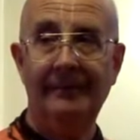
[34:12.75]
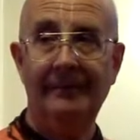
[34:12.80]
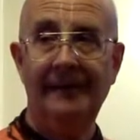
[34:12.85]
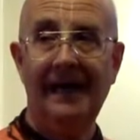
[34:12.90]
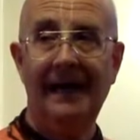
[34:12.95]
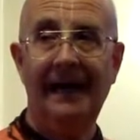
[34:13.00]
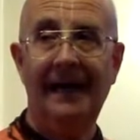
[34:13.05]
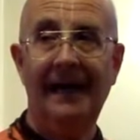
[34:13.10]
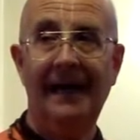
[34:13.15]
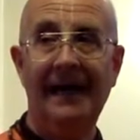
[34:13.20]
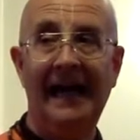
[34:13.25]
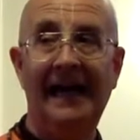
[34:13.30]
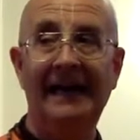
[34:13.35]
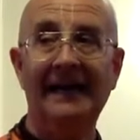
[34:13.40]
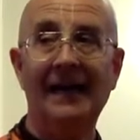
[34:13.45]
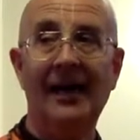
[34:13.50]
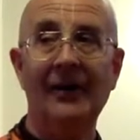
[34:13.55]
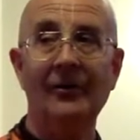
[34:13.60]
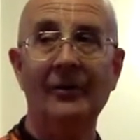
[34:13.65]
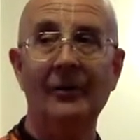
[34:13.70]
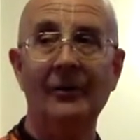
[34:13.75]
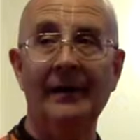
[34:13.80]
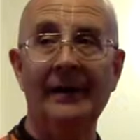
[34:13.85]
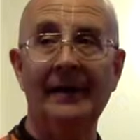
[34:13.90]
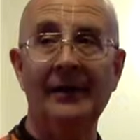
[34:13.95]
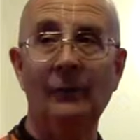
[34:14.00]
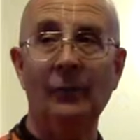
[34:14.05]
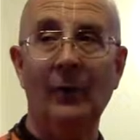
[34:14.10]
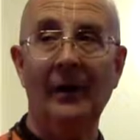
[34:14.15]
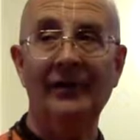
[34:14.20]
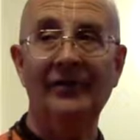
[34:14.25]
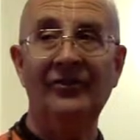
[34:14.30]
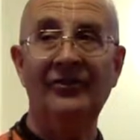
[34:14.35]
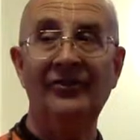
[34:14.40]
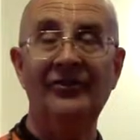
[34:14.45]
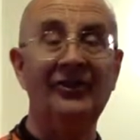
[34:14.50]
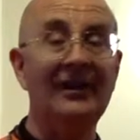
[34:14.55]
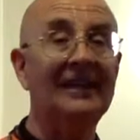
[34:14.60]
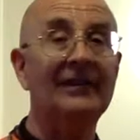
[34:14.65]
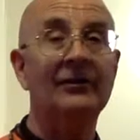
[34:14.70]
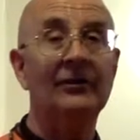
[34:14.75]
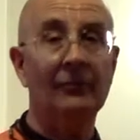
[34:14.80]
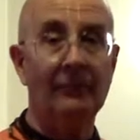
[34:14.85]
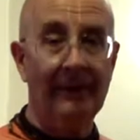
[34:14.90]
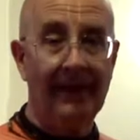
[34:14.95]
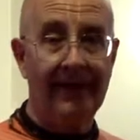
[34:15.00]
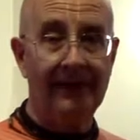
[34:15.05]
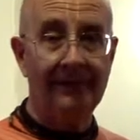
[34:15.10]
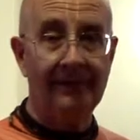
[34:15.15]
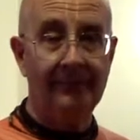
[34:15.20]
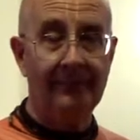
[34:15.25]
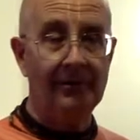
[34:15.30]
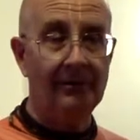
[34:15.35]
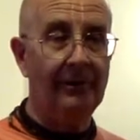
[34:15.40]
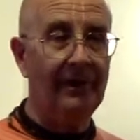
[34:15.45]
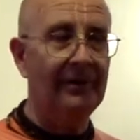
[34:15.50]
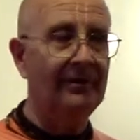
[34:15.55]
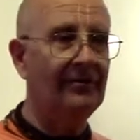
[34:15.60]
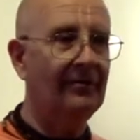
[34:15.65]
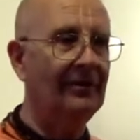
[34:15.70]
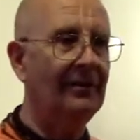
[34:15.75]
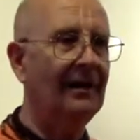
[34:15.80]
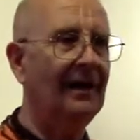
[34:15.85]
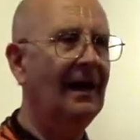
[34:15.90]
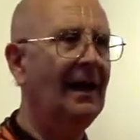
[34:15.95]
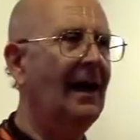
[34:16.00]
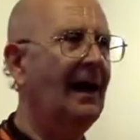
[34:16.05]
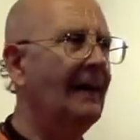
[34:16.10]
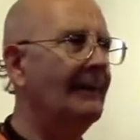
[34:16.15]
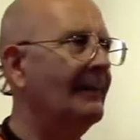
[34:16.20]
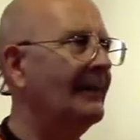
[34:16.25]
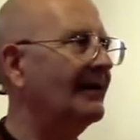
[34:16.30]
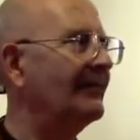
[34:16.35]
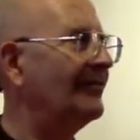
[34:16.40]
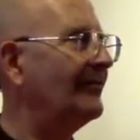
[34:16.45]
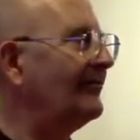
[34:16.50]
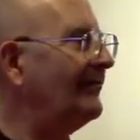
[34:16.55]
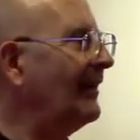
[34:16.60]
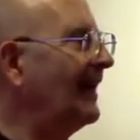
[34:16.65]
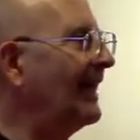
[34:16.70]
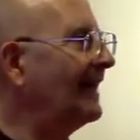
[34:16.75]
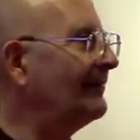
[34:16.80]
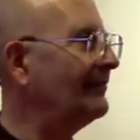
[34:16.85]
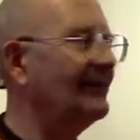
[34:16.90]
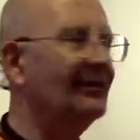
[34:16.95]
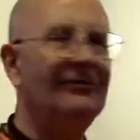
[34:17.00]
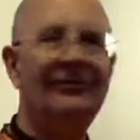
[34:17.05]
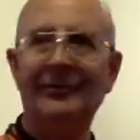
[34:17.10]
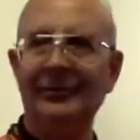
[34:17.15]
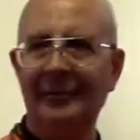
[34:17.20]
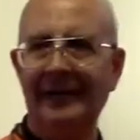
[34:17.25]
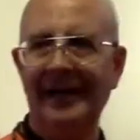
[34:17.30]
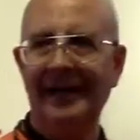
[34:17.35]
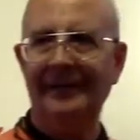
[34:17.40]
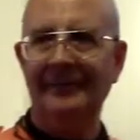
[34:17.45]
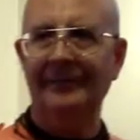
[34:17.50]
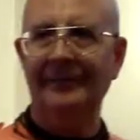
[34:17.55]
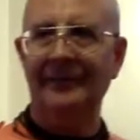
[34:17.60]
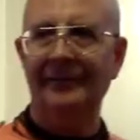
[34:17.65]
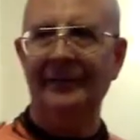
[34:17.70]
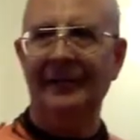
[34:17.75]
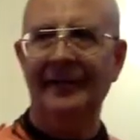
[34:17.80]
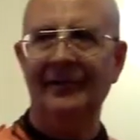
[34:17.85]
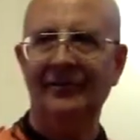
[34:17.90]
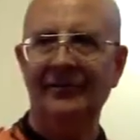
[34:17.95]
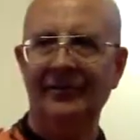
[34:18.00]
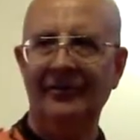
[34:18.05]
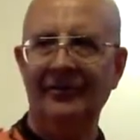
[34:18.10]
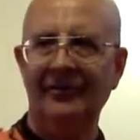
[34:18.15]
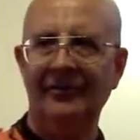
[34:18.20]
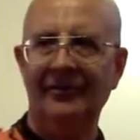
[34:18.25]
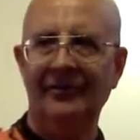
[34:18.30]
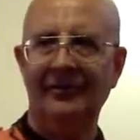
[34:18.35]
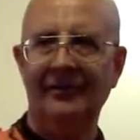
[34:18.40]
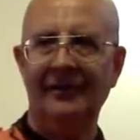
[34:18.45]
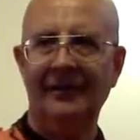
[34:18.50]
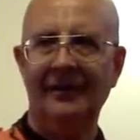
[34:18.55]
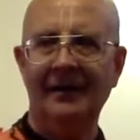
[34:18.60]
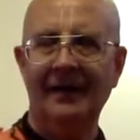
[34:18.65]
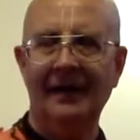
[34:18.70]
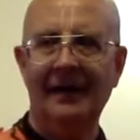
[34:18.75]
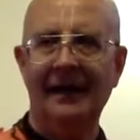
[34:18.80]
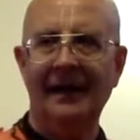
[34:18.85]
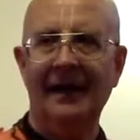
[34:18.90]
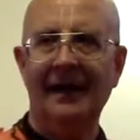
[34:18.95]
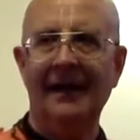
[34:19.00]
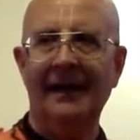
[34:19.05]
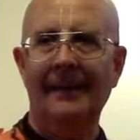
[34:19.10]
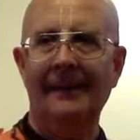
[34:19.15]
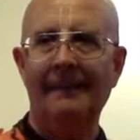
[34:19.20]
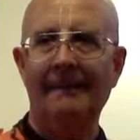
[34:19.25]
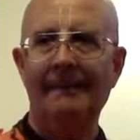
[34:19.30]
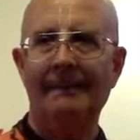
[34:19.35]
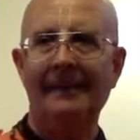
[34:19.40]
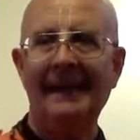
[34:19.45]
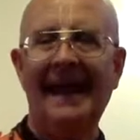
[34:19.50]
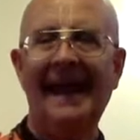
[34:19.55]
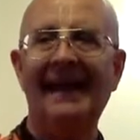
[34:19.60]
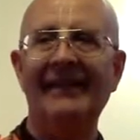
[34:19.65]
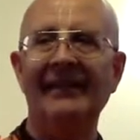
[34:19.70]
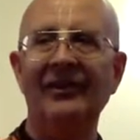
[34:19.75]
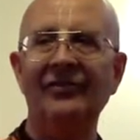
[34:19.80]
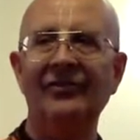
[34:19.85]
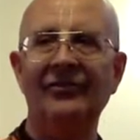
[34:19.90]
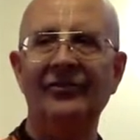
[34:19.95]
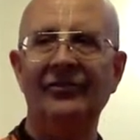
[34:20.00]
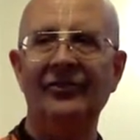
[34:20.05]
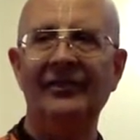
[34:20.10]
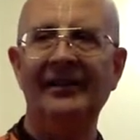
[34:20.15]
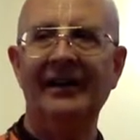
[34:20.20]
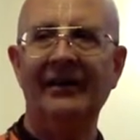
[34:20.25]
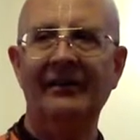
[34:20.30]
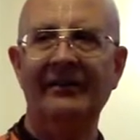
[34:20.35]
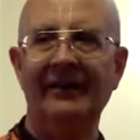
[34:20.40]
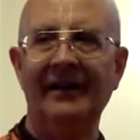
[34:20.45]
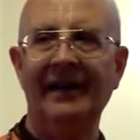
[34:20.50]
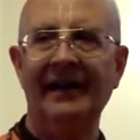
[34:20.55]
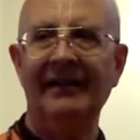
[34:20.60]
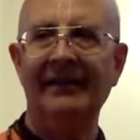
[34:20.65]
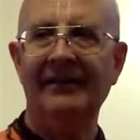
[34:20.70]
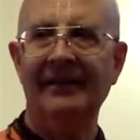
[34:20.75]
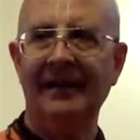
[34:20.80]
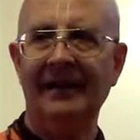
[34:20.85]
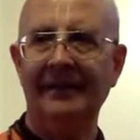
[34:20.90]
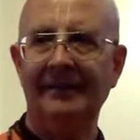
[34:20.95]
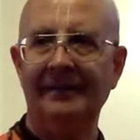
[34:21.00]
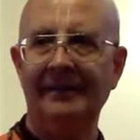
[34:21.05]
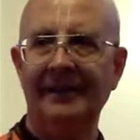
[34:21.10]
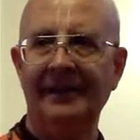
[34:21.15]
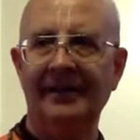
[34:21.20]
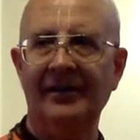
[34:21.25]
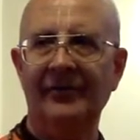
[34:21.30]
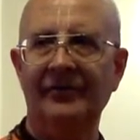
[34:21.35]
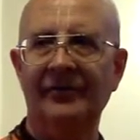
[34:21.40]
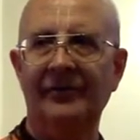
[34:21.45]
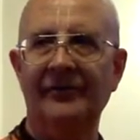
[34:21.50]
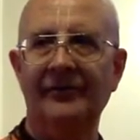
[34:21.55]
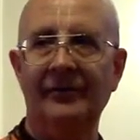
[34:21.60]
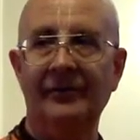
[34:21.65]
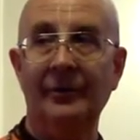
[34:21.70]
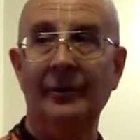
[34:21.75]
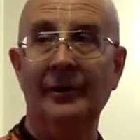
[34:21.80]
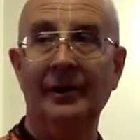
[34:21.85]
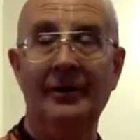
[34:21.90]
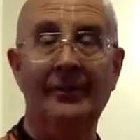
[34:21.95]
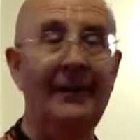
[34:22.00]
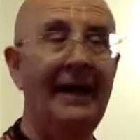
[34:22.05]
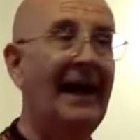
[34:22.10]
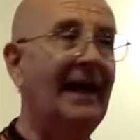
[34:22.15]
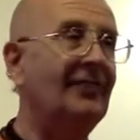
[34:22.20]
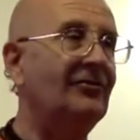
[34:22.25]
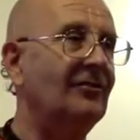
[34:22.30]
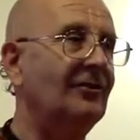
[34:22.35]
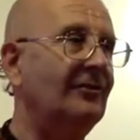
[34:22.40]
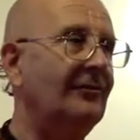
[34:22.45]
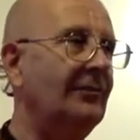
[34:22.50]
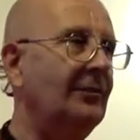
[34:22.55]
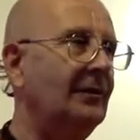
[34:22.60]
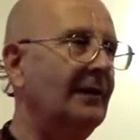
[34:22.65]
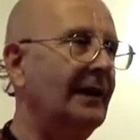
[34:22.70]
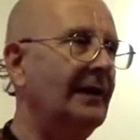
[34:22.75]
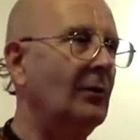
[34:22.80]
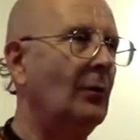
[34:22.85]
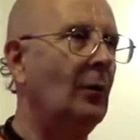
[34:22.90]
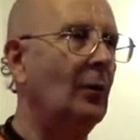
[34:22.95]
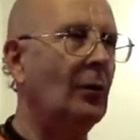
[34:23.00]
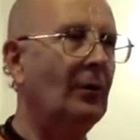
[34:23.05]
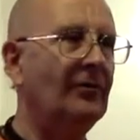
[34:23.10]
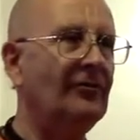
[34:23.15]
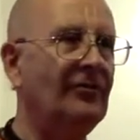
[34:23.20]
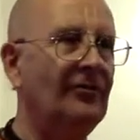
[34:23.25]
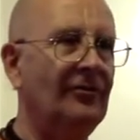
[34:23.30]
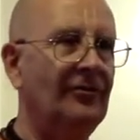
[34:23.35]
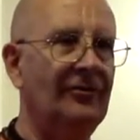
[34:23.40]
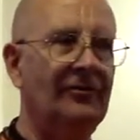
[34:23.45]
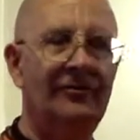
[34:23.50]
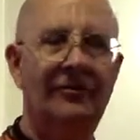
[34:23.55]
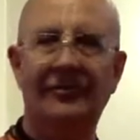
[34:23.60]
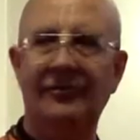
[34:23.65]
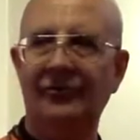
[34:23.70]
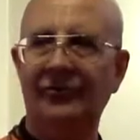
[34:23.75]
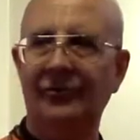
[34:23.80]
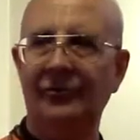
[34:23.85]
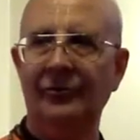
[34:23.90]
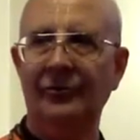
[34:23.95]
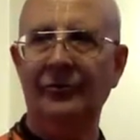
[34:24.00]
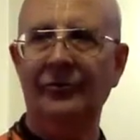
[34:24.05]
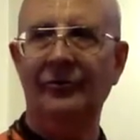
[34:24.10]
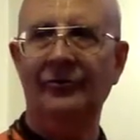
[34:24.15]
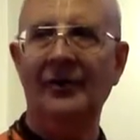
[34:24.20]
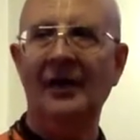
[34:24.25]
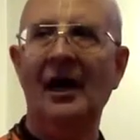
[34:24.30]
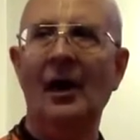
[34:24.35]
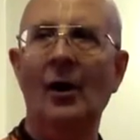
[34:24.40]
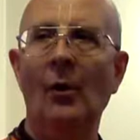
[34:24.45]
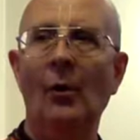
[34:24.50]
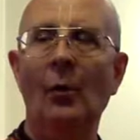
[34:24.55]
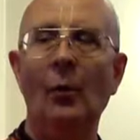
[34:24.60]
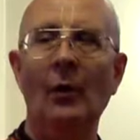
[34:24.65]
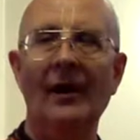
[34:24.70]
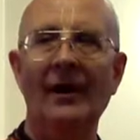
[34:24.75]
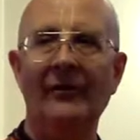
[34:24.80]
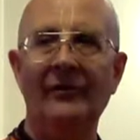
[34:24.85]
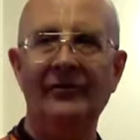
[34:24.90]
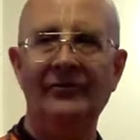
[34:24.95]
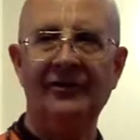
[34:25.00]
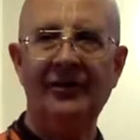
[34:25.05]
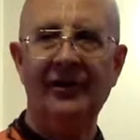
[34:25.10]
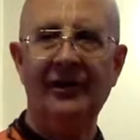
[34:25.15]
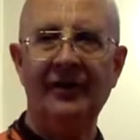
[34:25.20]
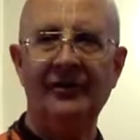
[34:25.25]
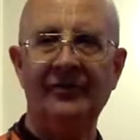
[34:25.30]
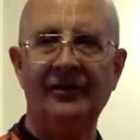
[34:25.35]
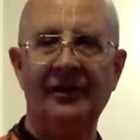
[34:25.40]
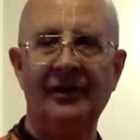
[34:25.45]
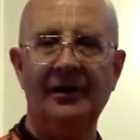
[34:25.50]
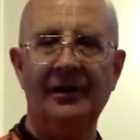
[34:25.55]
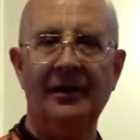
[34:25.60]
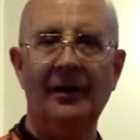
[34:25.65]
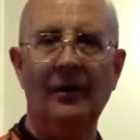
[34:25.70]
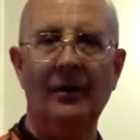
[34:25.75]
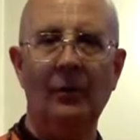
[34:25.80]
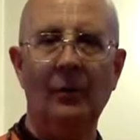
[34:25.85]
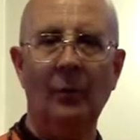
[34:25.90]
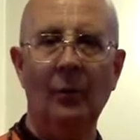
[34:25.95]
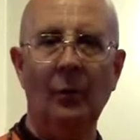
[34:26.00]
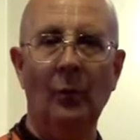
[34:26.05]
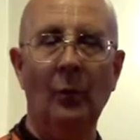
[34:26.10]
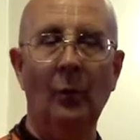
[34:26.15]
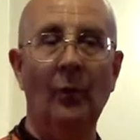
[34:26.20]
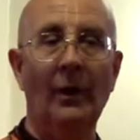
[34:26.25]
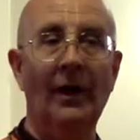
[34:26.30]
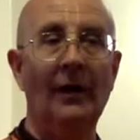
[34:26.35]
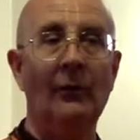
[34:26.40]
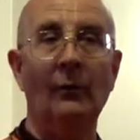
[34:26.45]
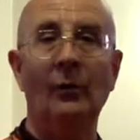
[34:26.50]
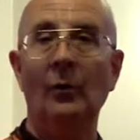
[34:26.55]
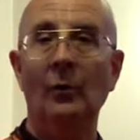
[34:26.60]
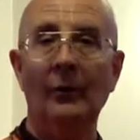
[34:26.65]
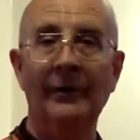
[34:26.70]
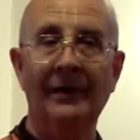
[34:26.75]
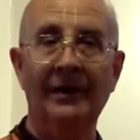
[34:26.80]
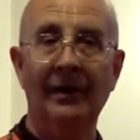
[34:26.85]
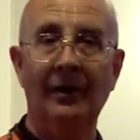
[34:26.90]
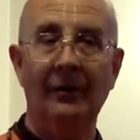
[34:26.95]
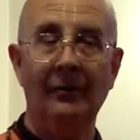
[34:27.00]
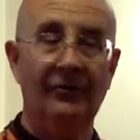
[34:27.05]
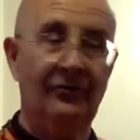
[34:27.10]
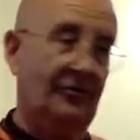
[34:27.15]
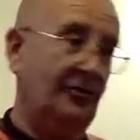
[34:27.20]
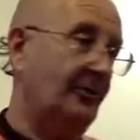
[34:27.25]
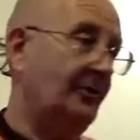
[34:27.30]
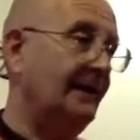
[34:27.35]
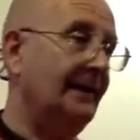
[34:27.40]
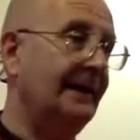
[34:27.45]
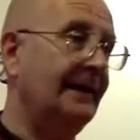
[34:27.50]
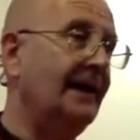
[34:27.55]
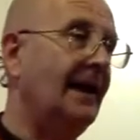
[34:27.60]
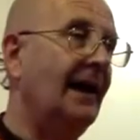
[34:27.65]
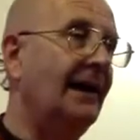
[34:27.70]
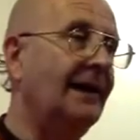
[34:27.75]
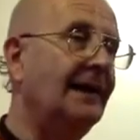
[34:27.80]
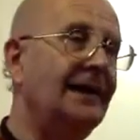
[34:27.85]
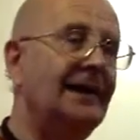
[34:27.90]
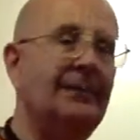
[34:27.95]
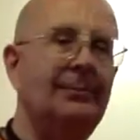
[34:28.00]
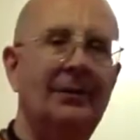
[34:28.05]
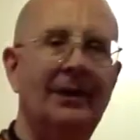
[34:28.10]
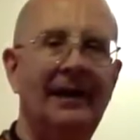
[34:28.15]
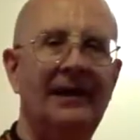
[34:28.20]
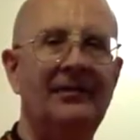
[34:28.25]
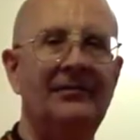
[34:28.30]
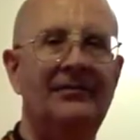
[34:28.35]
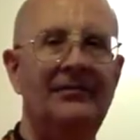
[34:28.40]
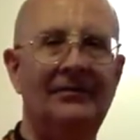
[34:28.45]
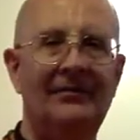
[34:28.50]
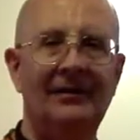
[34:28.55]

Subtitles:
and not only in one single random direction, but five different random directions. And this is a terrifying thing, because if you can imagine, if you let horses choose where the chariot's going to go, where will we go? Certainly not any place